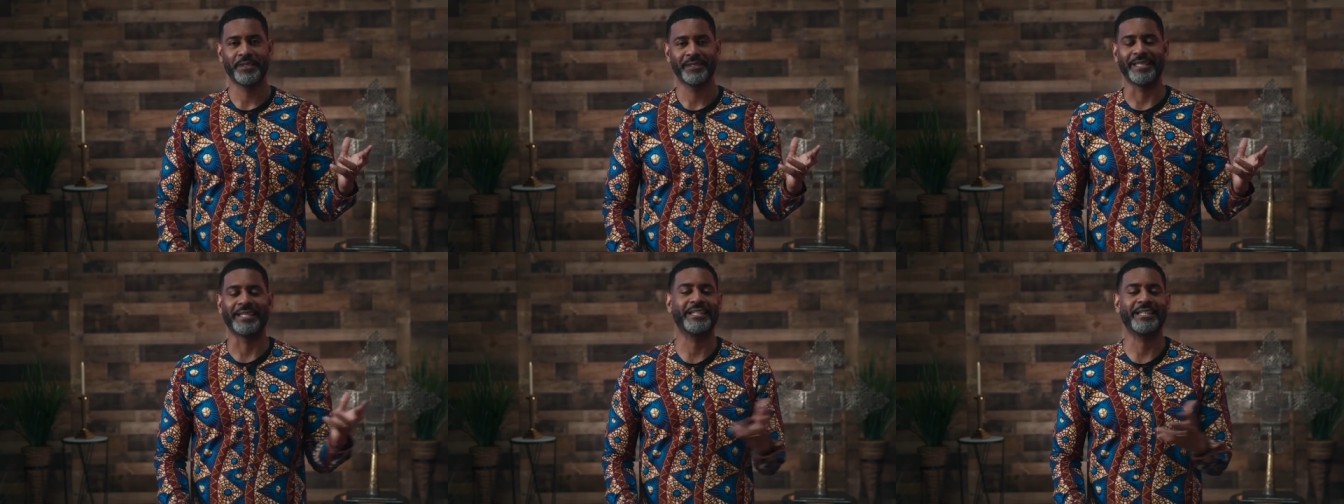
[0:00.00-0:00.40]

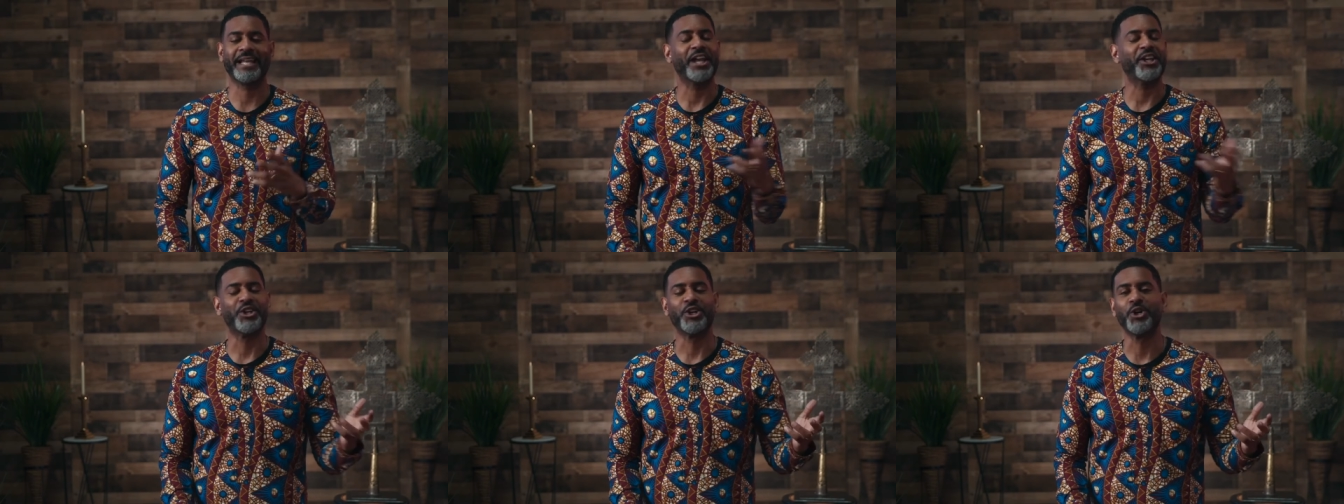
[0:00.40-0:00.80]
They did
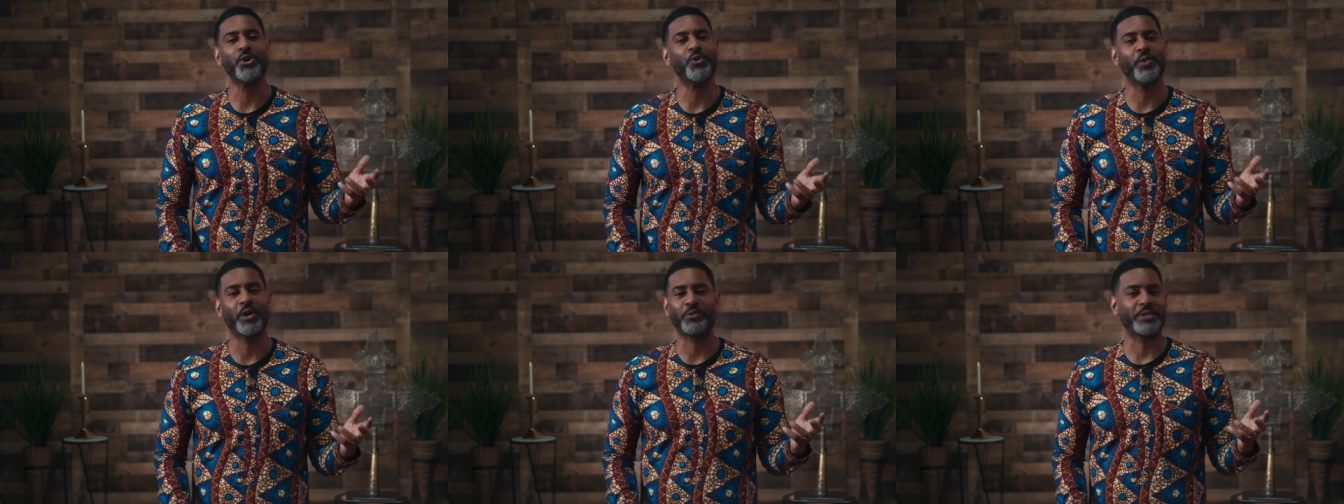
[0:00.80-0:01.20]
not know
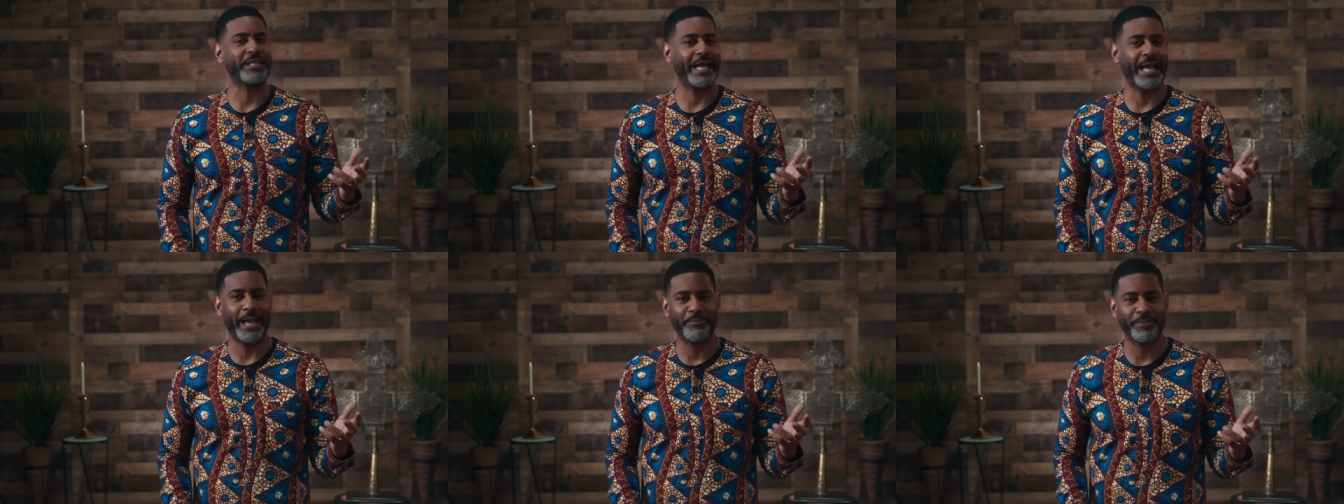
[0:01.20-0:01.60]
what would
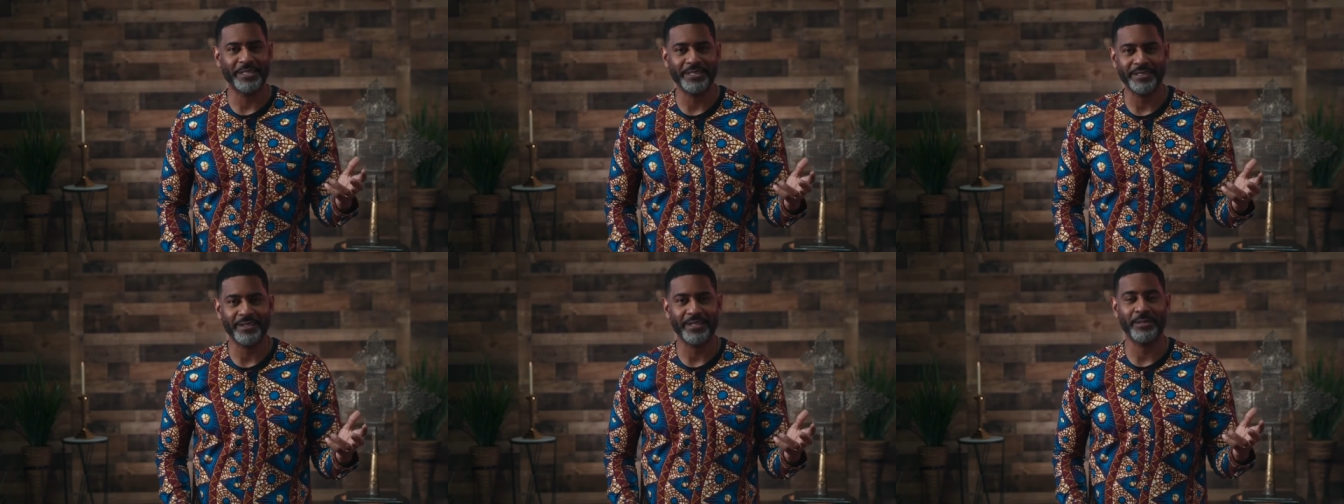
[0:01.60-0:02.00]

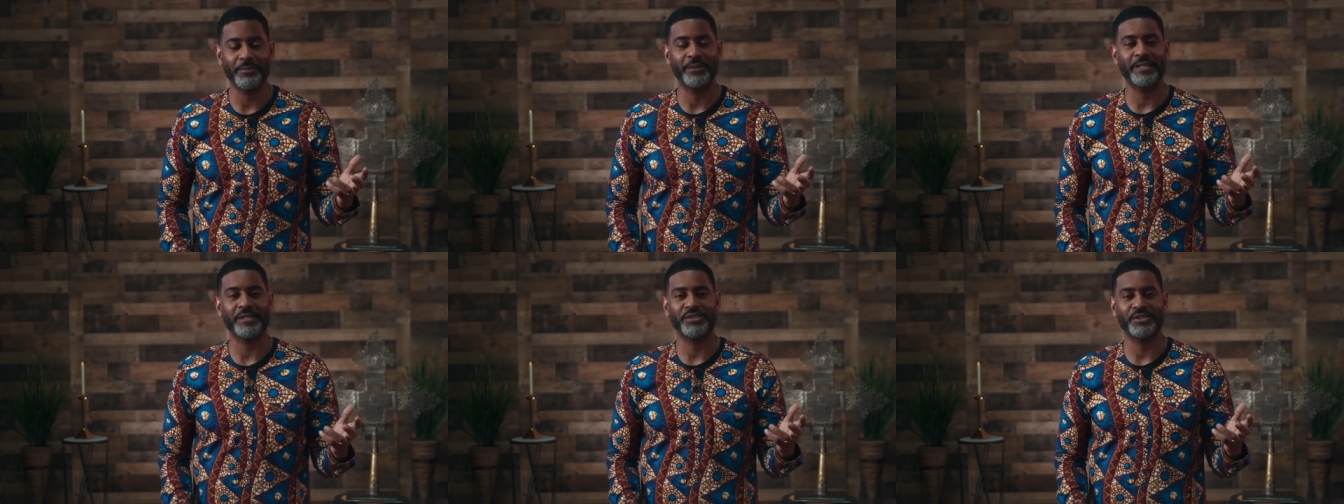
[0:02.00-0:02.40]
happen to them,
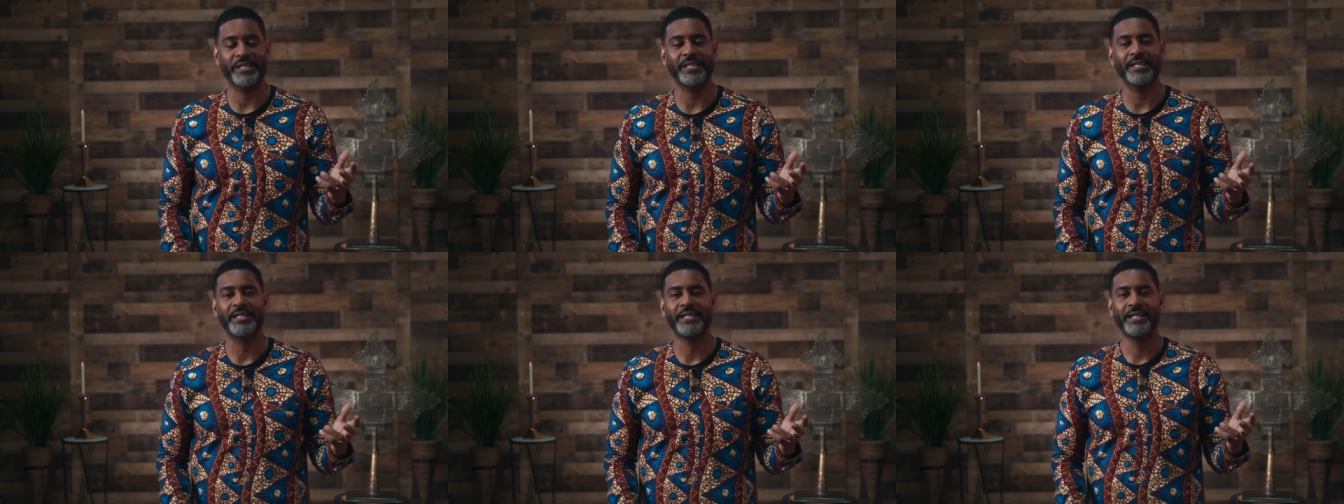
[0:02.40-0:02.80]
but they
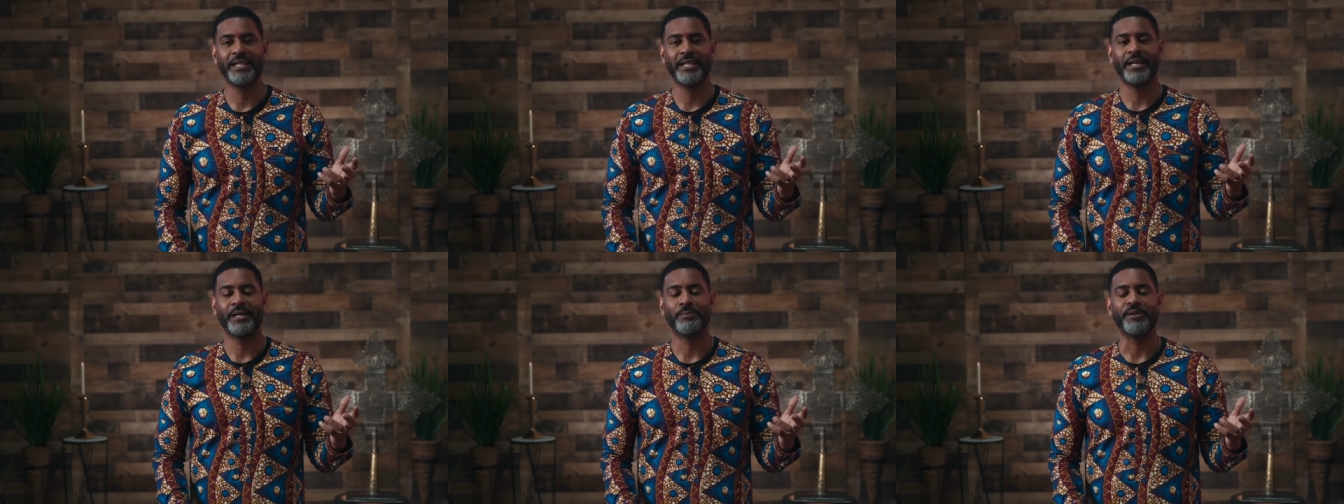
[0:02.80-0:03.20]
said,
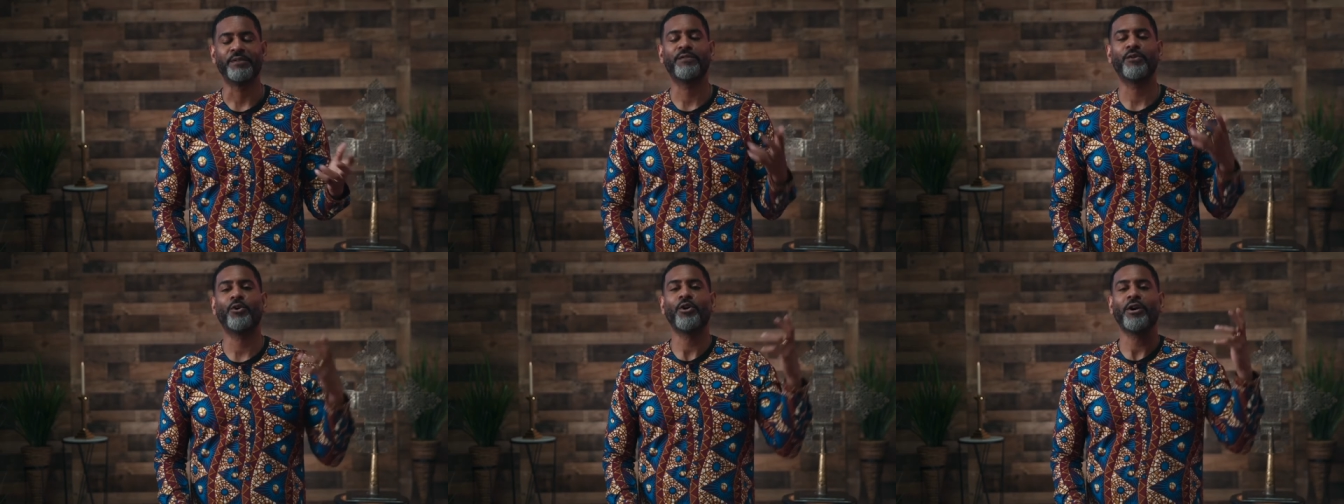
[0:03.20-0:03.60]

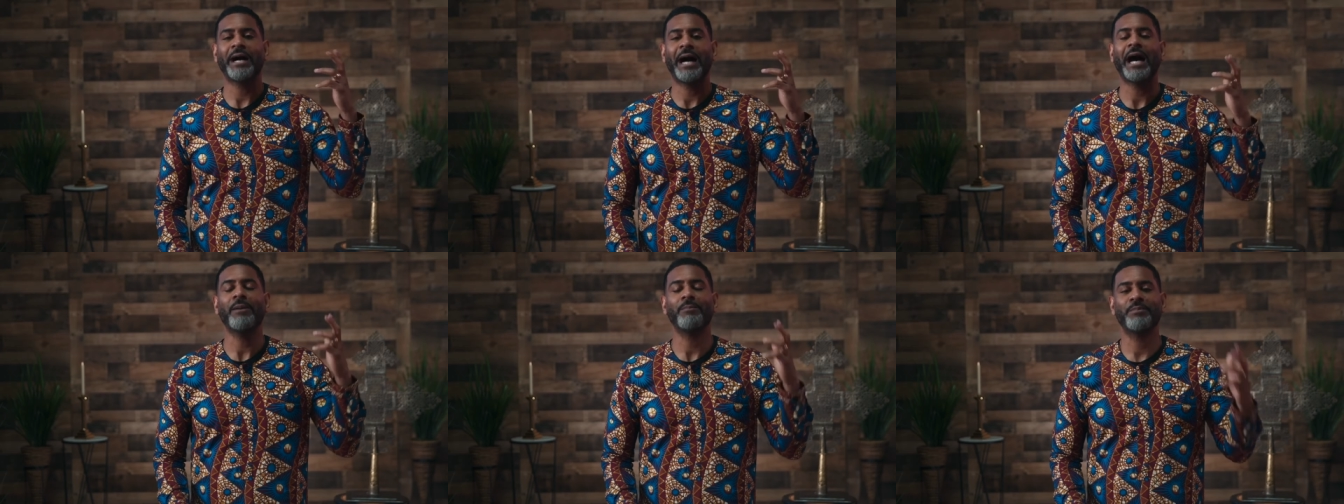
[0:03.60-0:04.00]
"Before
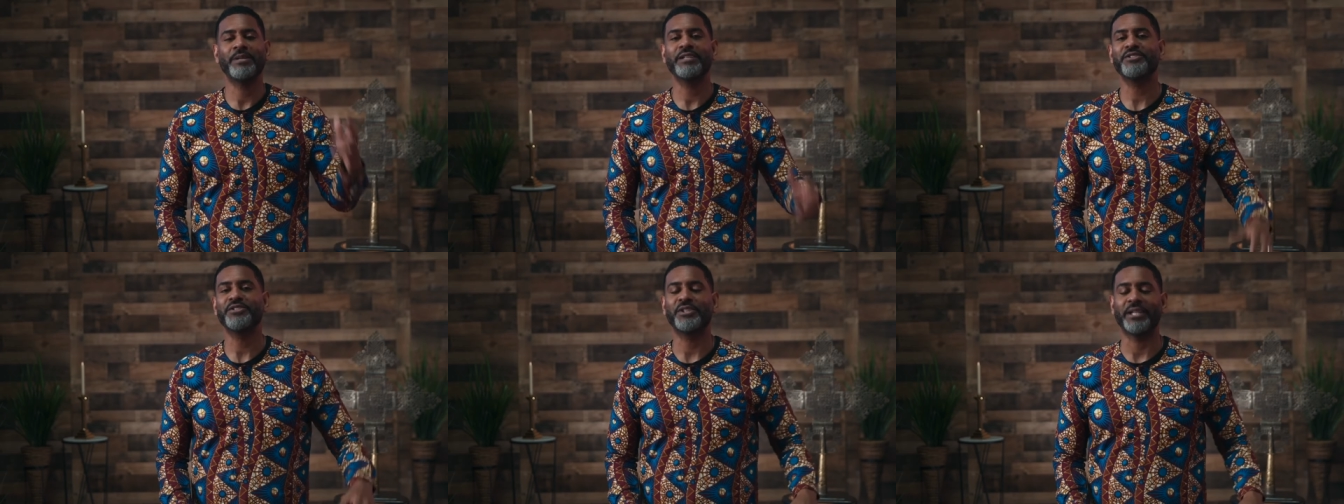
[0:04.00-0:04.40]
I be
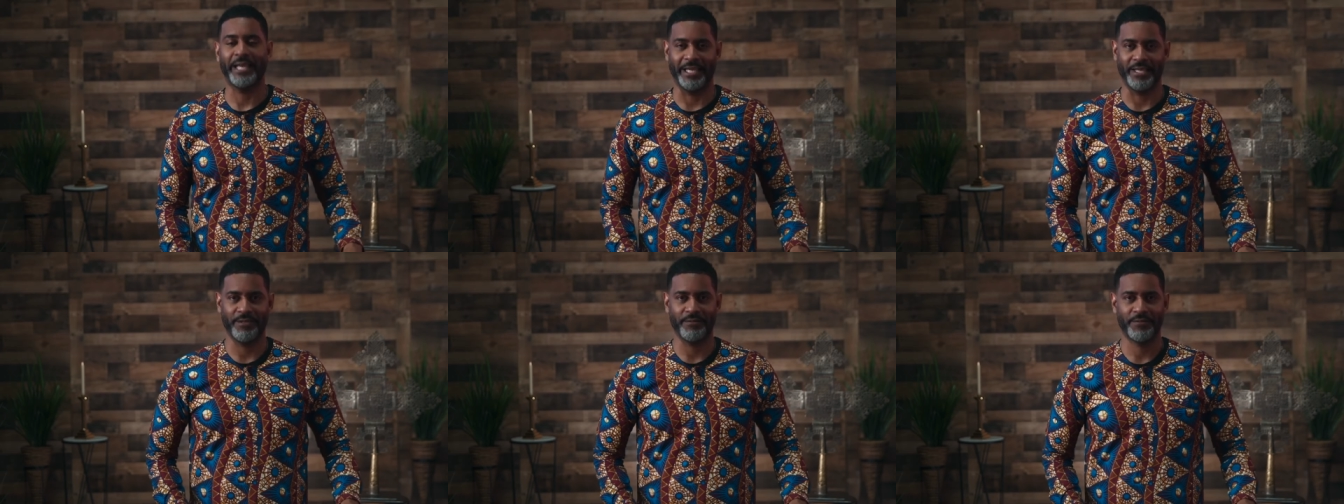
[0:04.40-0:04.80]
a
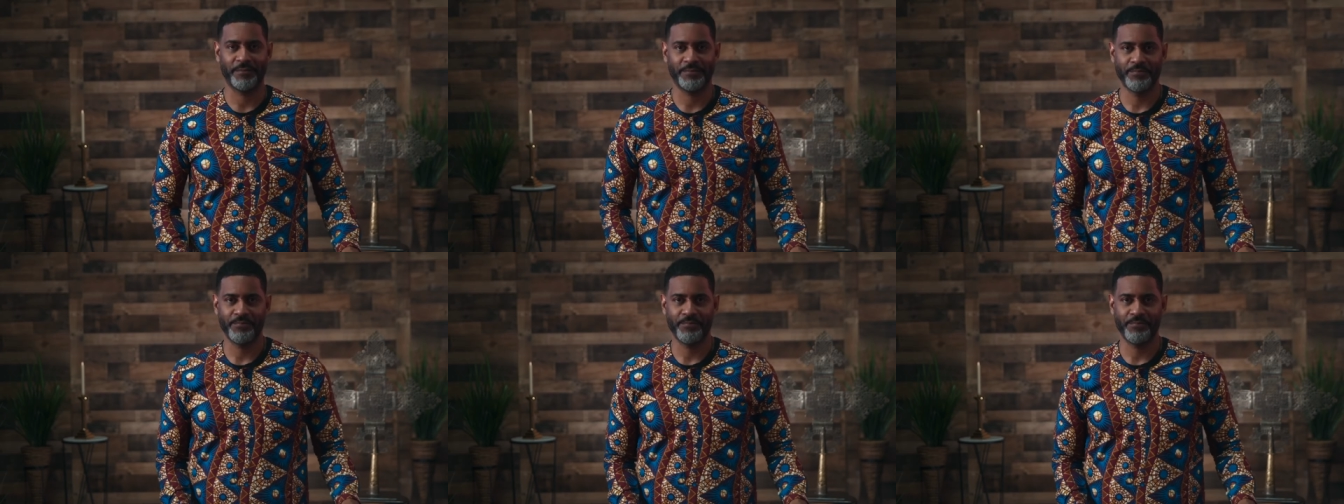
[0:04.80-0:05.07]
slave,